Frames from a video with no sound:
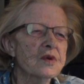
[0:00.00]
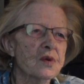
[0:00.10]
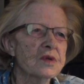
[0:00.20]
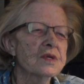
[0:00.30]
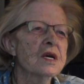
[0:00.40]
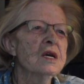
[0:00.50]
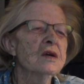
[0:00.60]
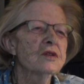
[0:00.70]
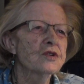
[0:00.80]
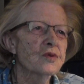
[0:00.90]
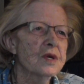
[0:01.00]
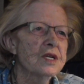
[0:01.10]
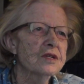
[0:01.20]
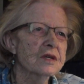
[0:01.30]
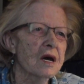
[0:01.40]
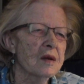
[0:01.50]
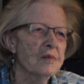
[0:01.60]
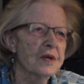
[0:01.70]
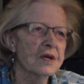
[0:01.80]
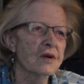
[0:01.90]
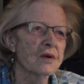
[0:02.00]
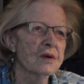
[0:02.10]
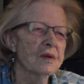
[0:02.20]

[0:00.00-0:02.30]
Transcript: Of course, the trees got bigger